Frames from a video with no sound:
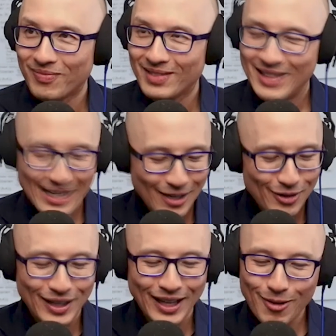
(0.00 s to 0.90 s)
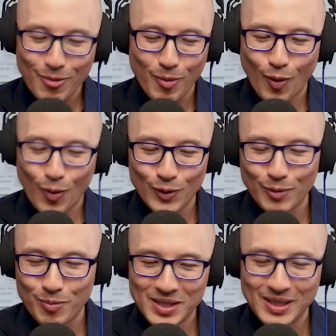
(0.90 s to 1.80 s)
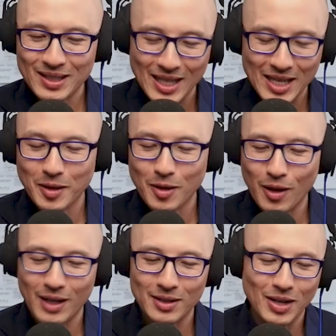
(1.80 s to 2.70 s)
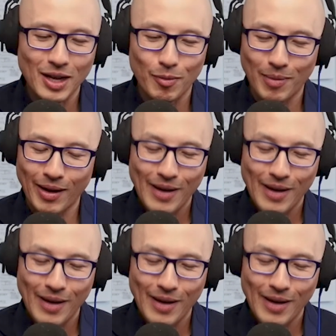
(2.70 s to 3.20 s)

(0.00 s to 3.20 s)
10 years later, when we're old and missing teeth and all that stuff, I'm like,